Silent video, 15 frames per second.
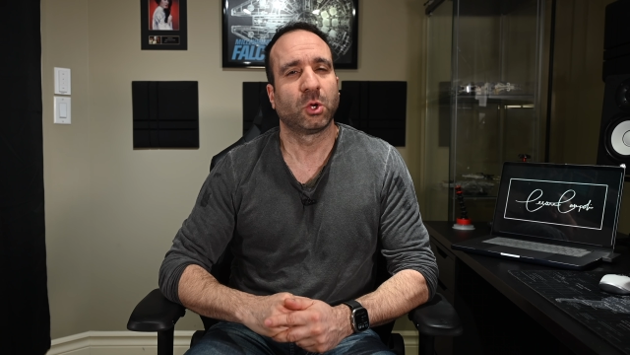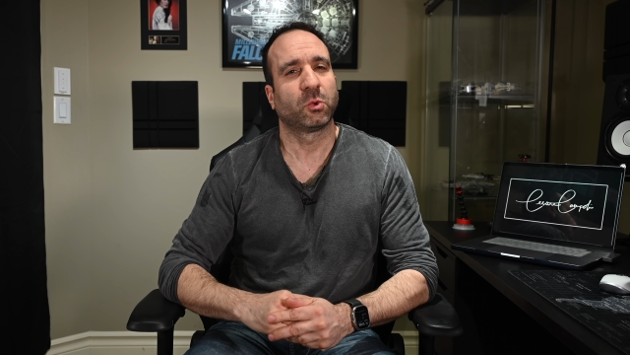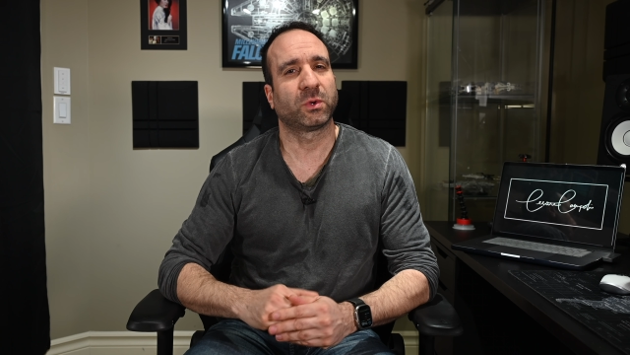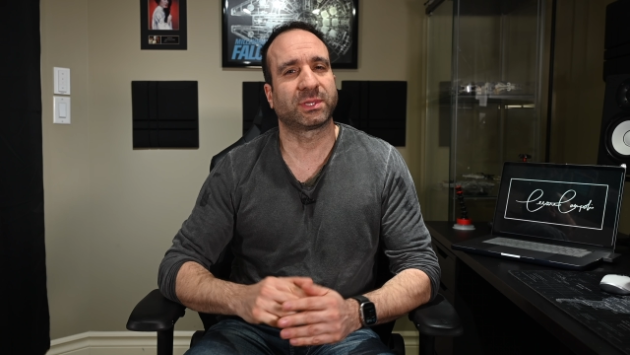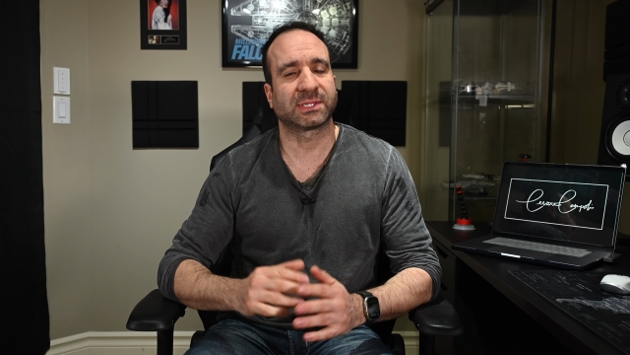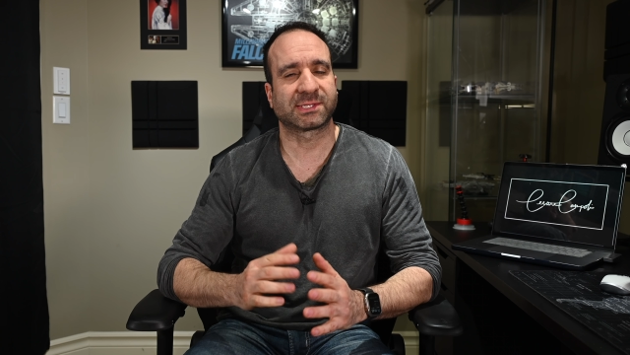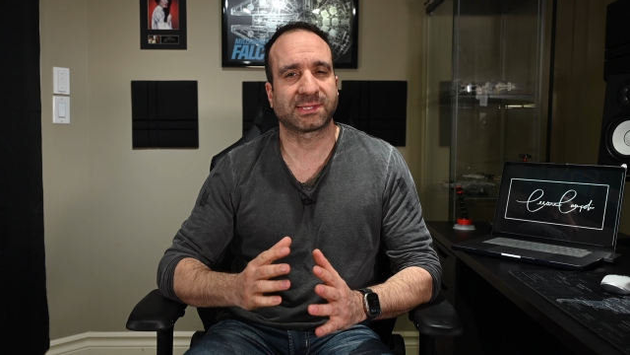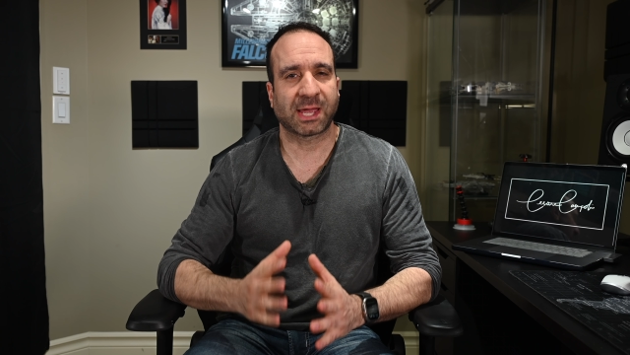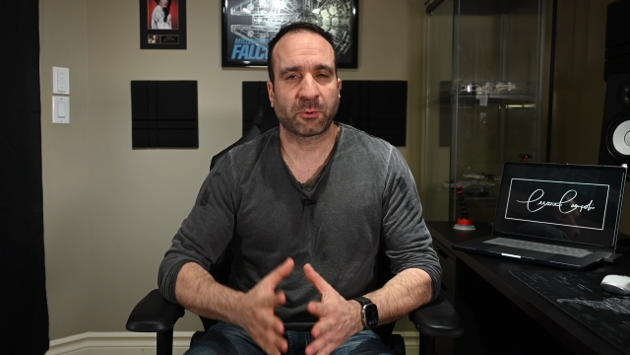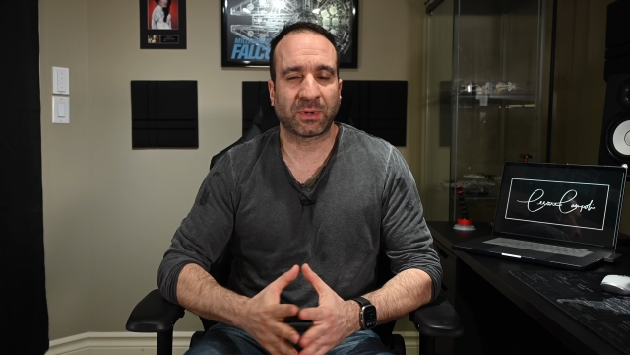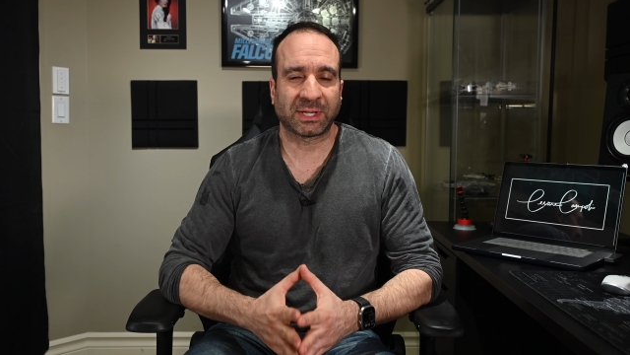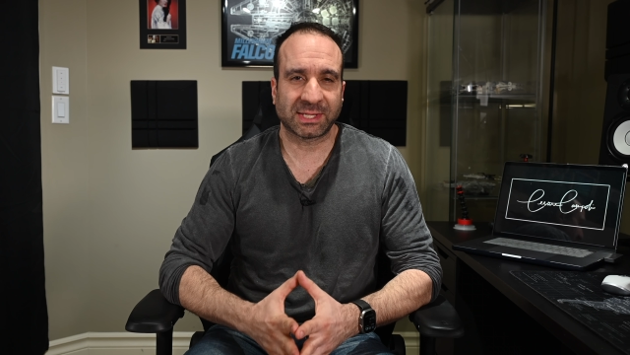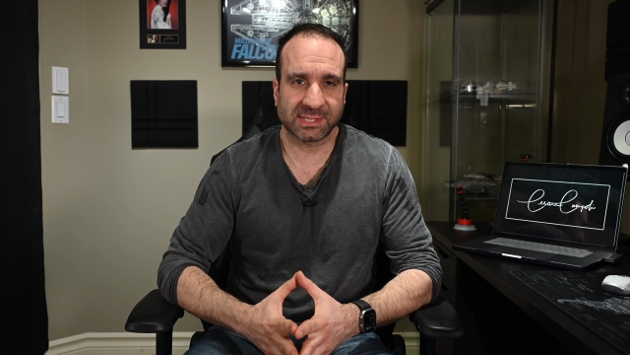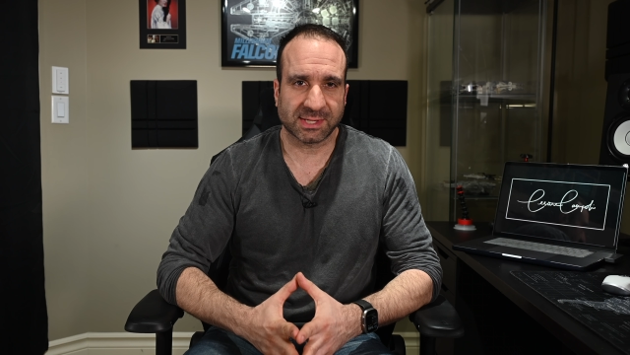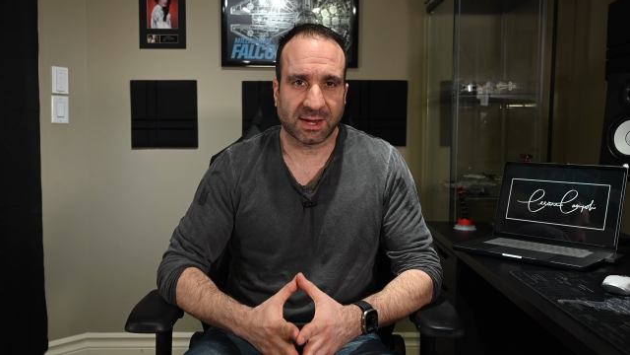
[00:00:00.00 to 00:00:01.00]
With its
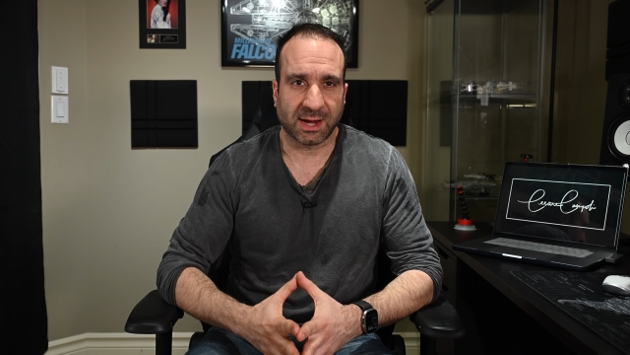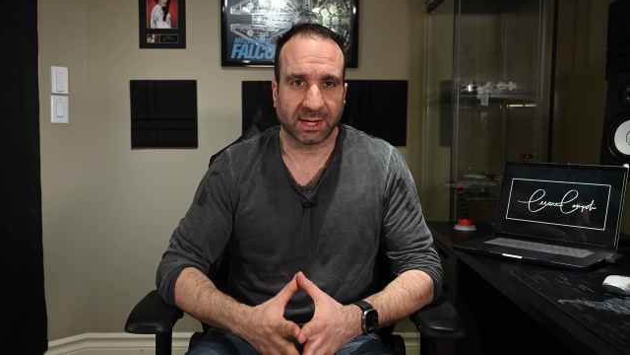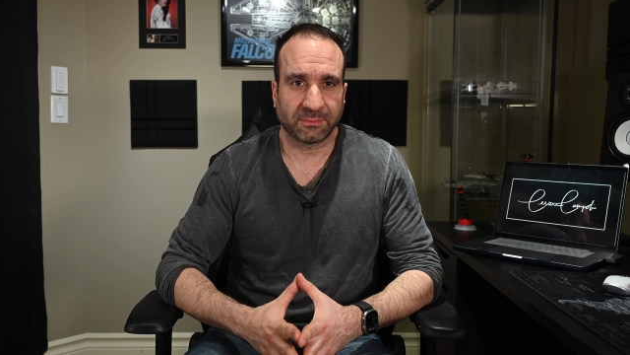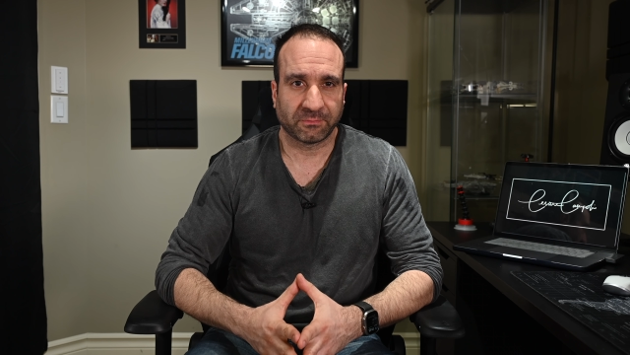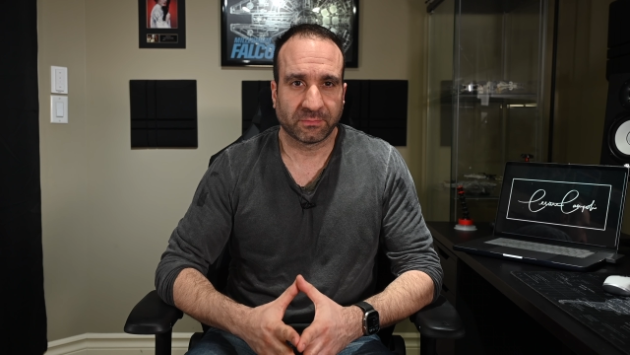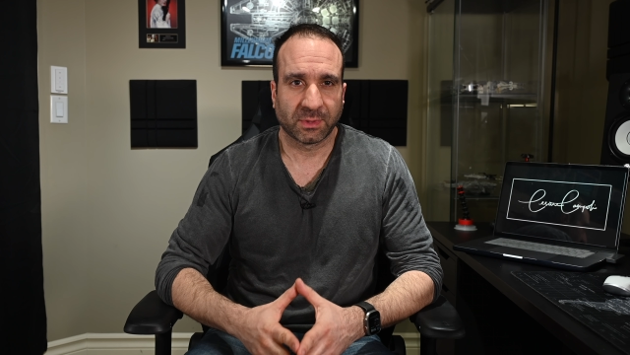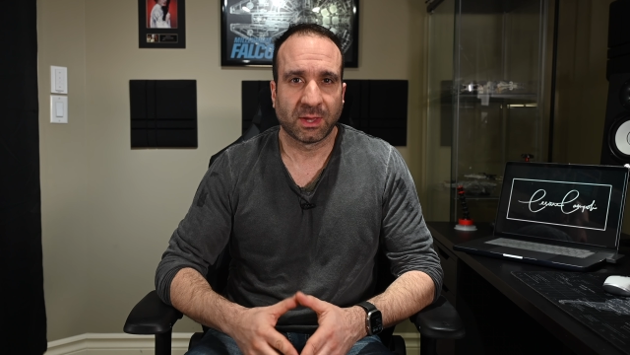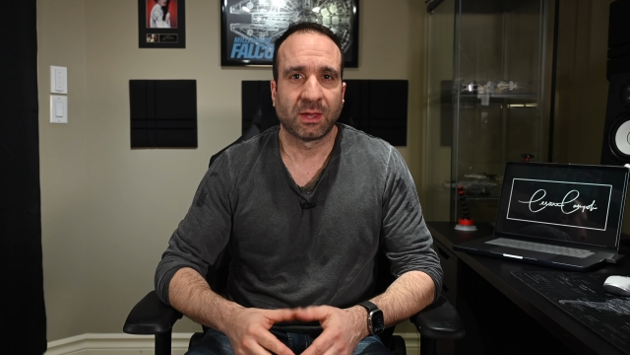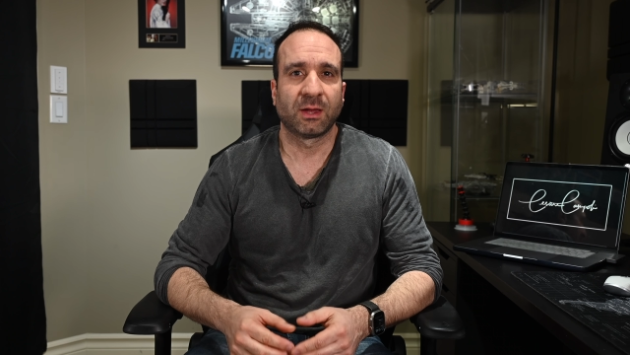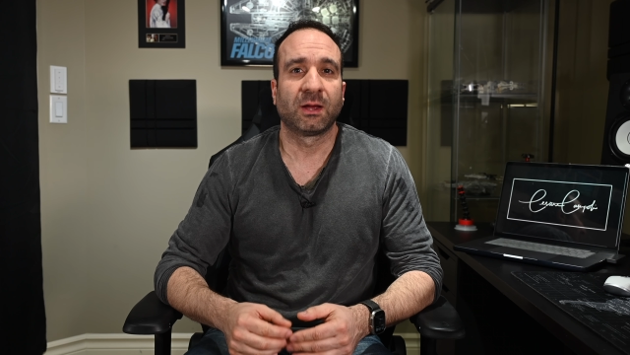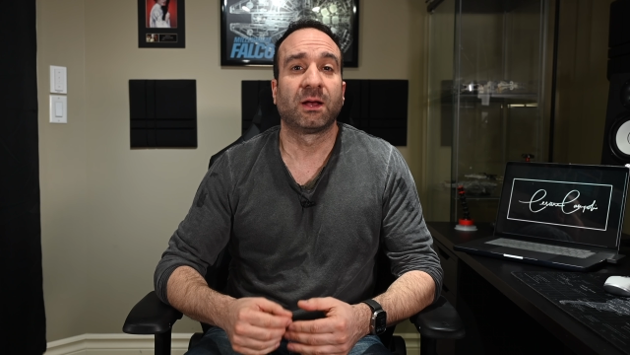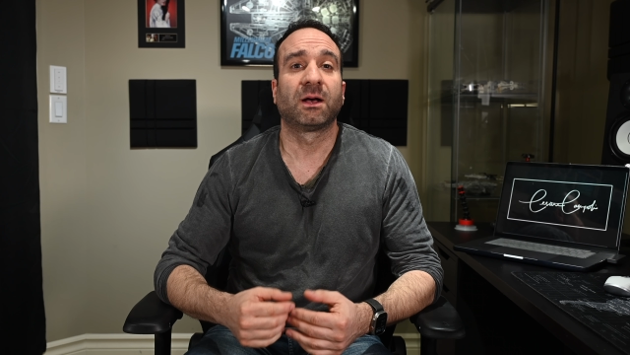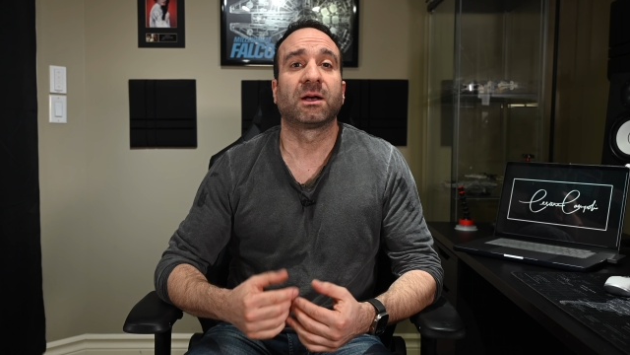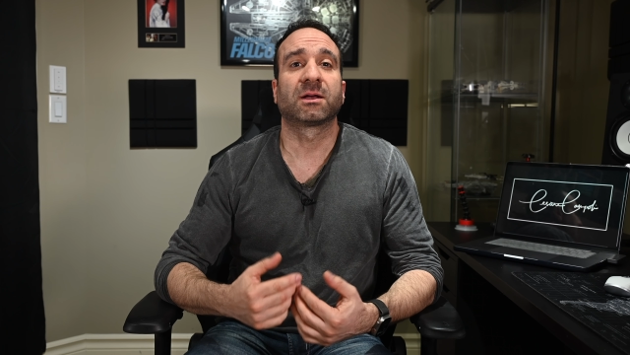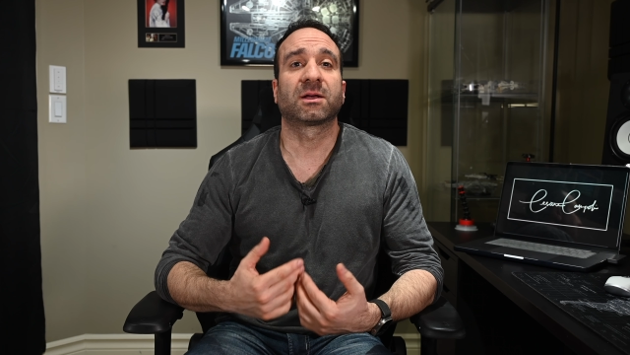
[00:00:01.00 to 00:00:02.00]
lightweight design,
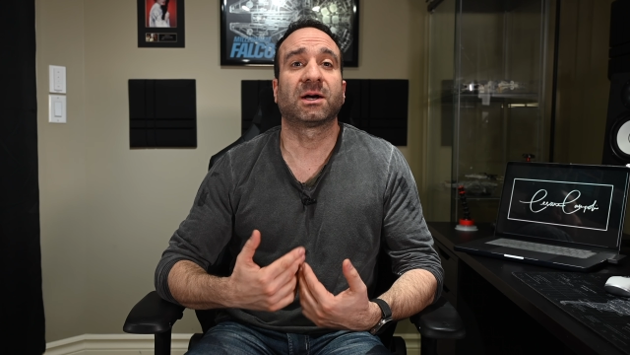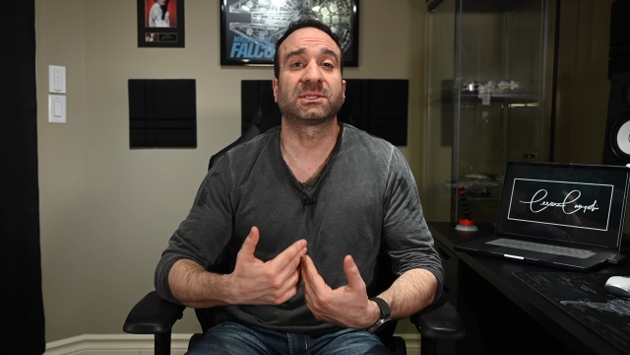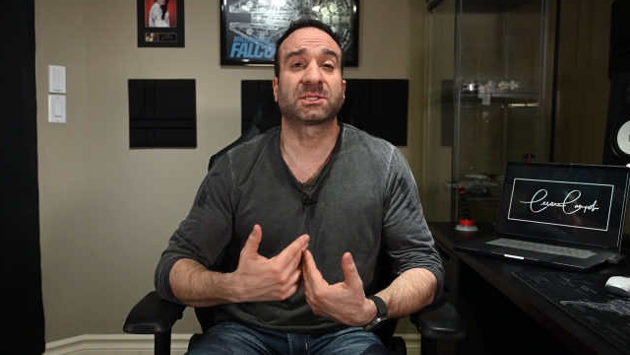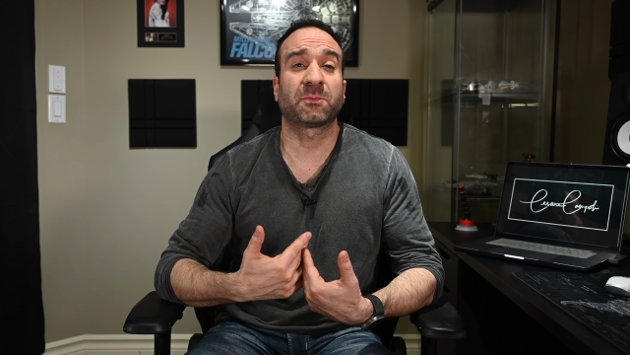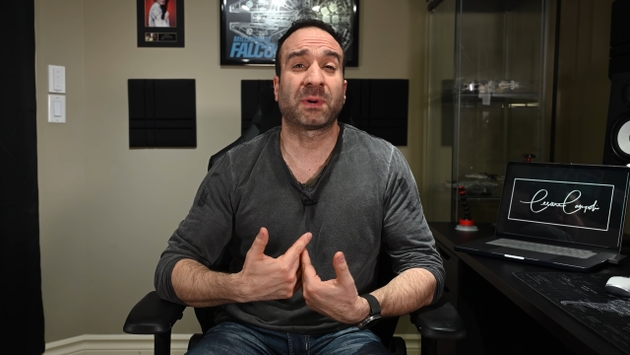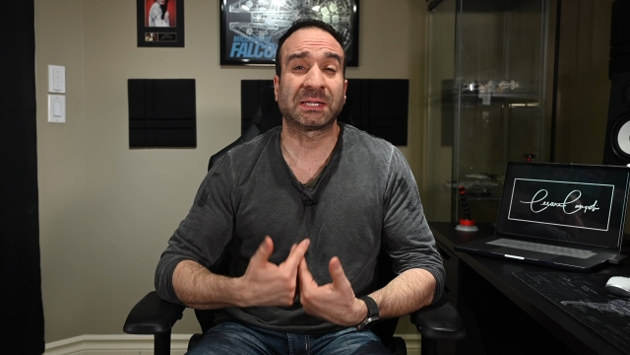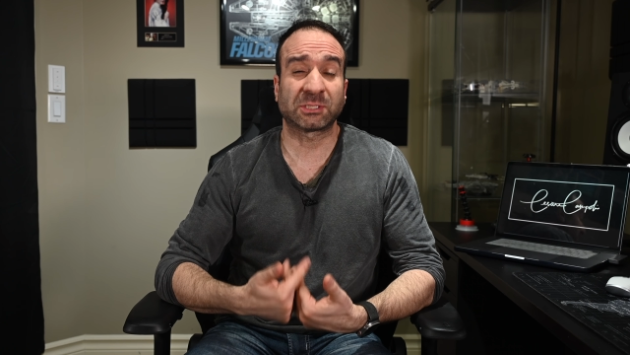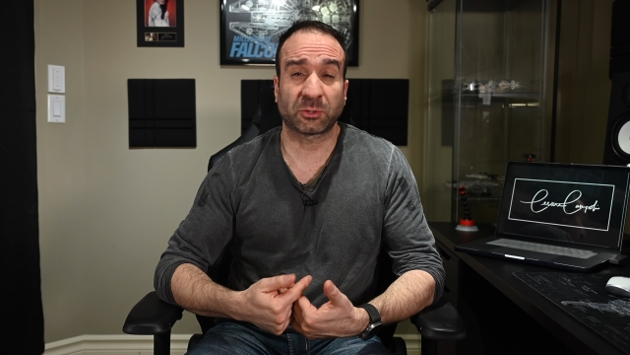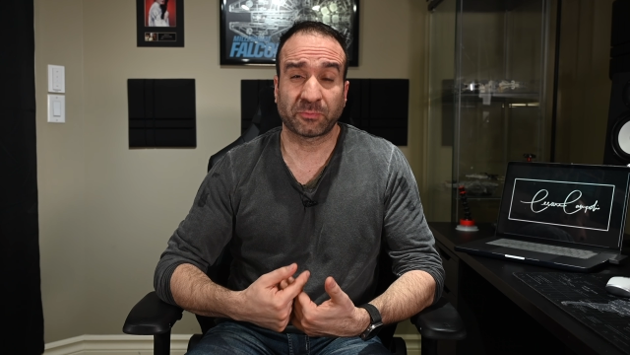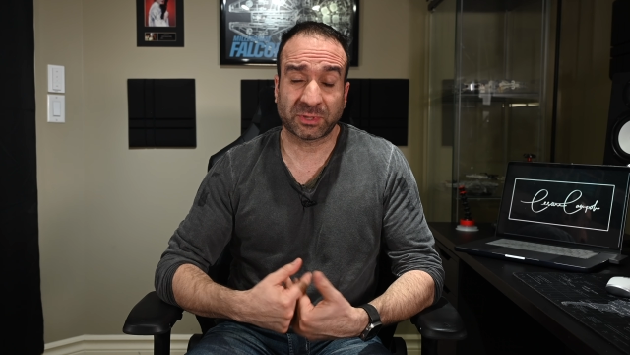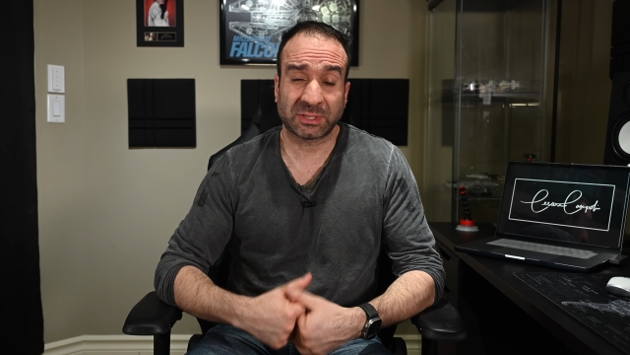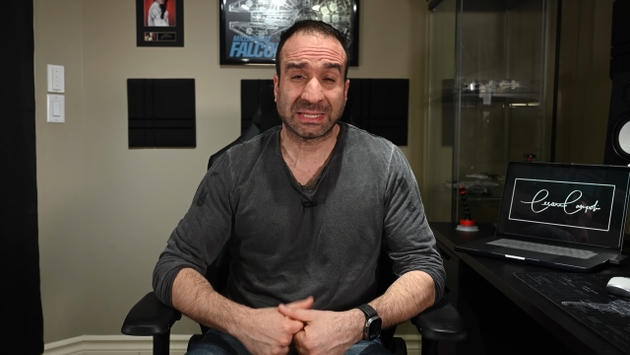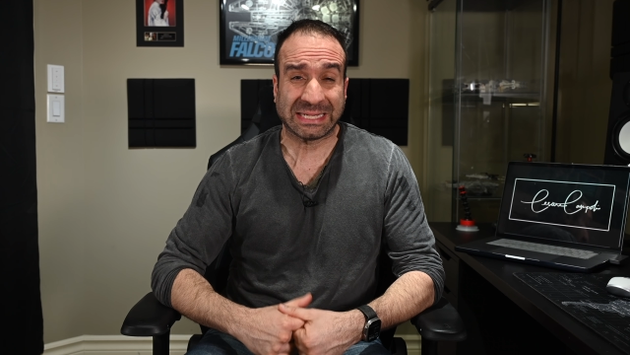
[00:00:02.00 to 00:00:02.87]
customizable